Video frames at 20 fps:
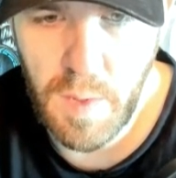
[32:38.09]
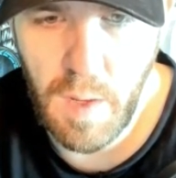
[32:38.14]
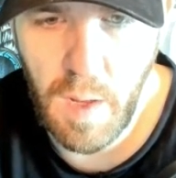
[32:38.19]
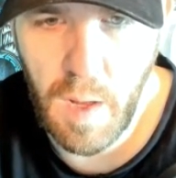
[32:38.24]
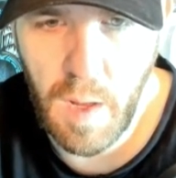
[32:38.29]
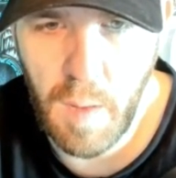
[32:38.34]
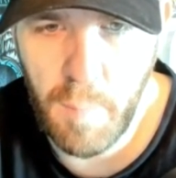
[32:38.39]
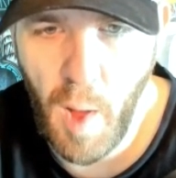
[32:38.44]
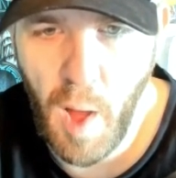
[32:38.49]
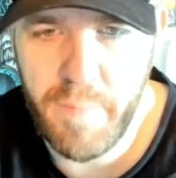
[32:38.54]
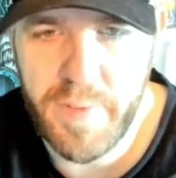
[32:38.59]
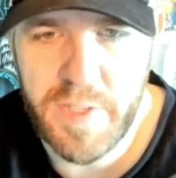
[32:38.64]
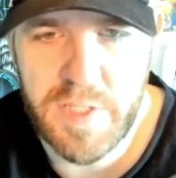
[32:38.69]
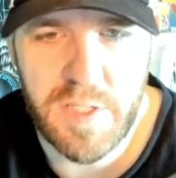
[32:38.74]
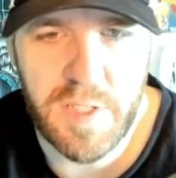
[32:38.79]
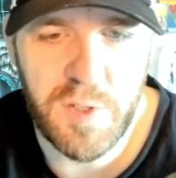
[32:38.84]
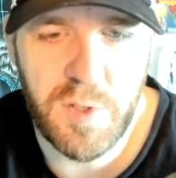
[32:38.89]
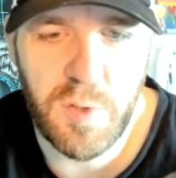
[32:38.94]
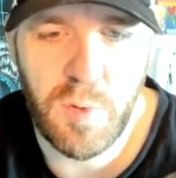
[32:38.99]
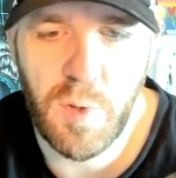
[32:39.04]

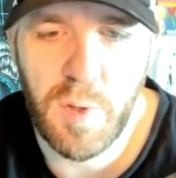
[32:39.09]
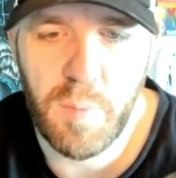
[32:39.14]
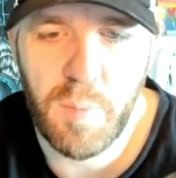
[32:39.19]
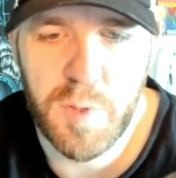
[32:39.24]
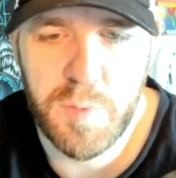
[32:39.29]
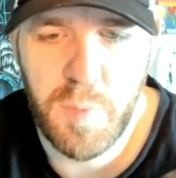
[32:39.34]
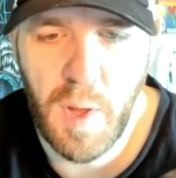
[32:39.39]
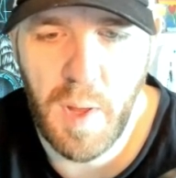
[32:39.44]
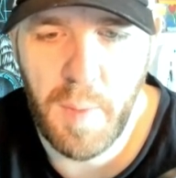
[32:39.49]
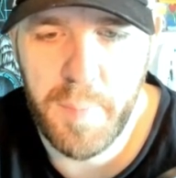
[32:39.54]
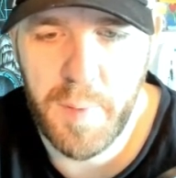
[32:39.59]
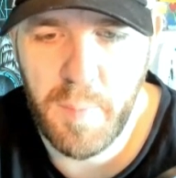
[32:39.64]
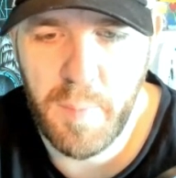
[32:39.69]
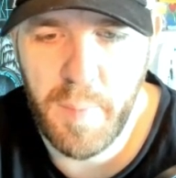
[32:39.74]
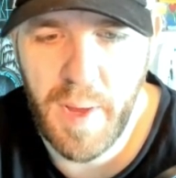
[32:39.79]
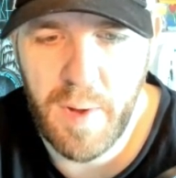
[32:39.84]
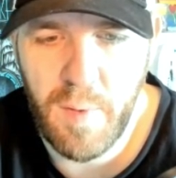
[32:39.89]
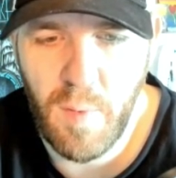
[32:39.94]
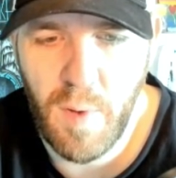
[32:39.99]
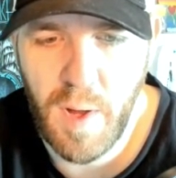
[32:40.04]
Obviously, 2 of the most popular
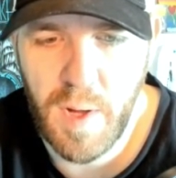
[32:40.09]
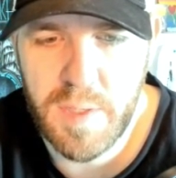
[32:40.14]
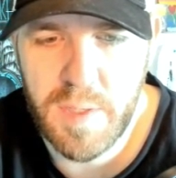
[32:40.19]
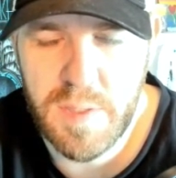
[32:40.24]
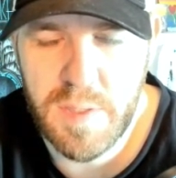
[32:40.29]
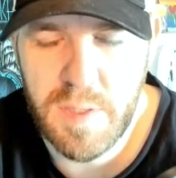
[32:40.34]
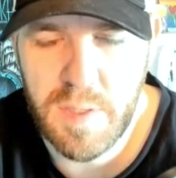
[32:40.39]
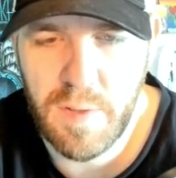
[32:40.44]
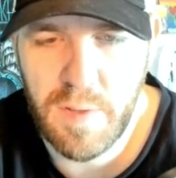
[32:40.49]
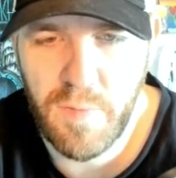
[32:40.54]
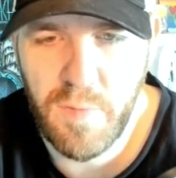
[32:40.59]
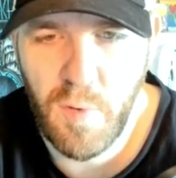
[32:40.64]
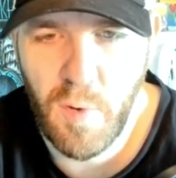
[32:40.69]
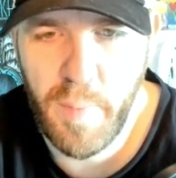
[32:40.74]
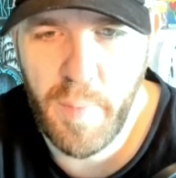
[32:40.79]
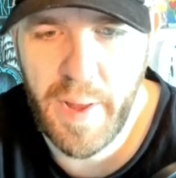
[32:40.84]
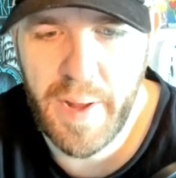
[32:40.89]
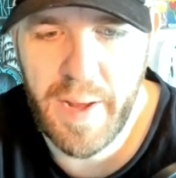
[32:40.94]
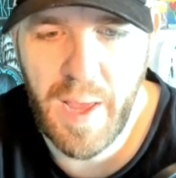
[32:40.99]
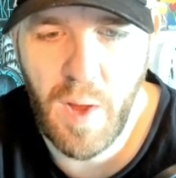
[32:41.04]
mana rocks in the
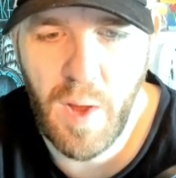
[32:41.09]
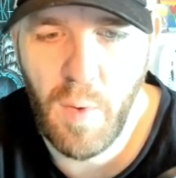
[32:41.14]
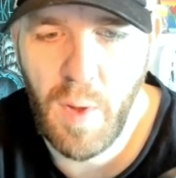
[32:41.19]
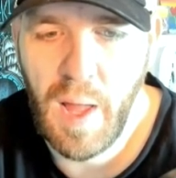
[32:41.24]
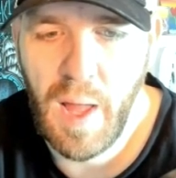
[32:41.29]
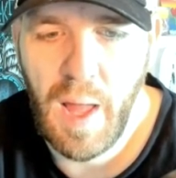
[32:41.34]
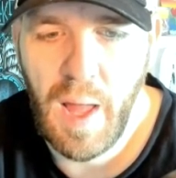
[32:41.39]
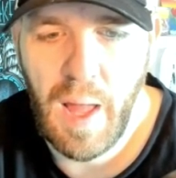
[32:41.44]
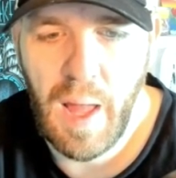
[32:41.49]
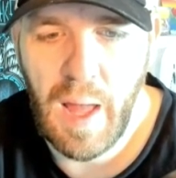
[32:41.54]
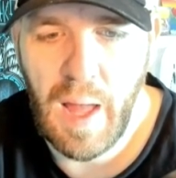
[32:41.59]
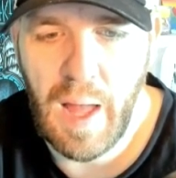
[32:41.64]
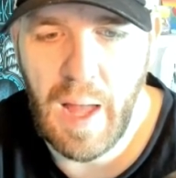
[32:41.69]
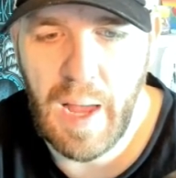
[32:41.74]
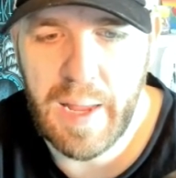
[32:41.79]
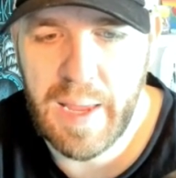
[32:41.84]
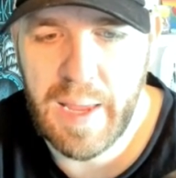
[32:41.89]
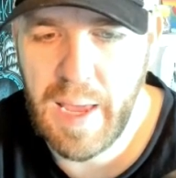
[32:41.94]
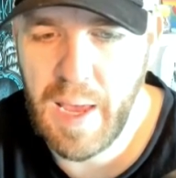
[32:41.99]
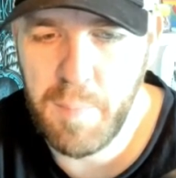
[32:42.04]
format now.
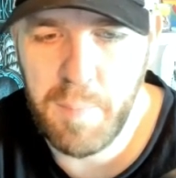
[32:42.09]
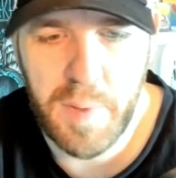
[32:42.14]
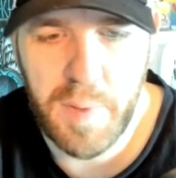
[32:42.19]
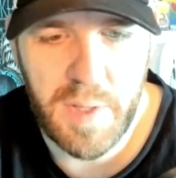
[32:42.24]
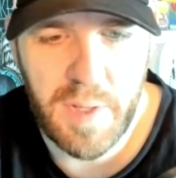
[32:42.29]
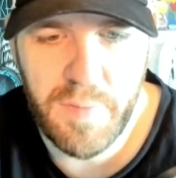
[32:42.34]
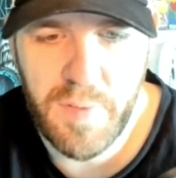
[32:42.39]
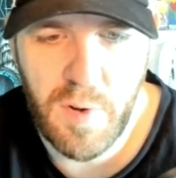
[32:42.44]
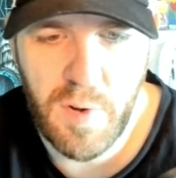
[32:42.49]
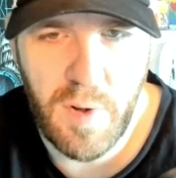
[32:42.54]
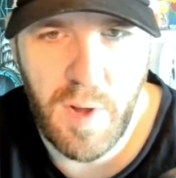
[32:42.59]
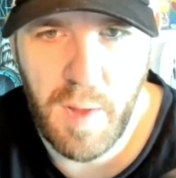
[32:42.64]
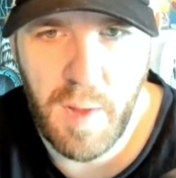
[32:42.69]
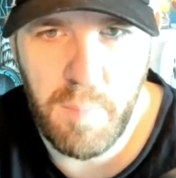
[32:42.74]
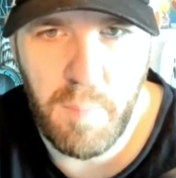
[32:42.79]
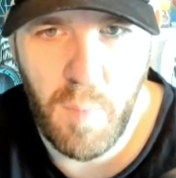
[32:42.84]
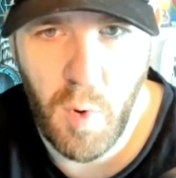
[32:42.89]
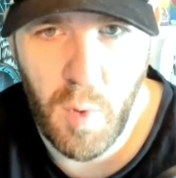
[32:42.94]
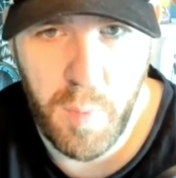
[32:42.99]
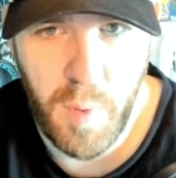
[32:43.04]
I can't believe they're
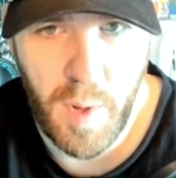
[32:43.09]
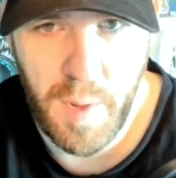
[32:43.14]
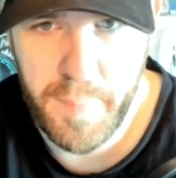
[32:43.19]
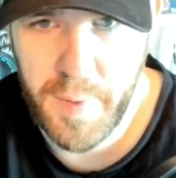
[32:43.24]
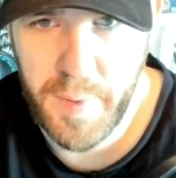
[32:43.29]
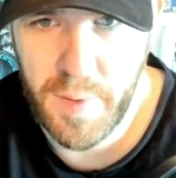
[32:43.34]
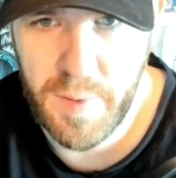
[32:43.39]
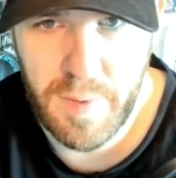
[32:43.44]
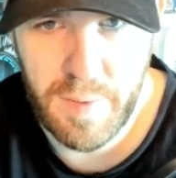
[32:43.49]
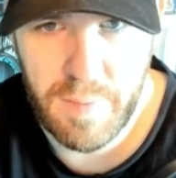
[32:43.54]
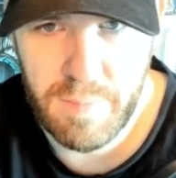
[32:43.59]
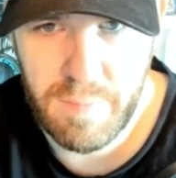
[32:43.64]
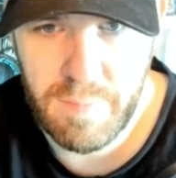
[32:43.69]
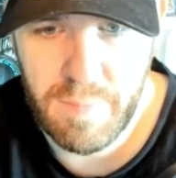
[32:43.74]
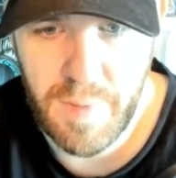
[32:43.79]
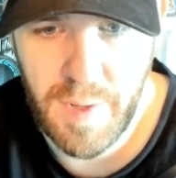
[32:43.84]
not more popular.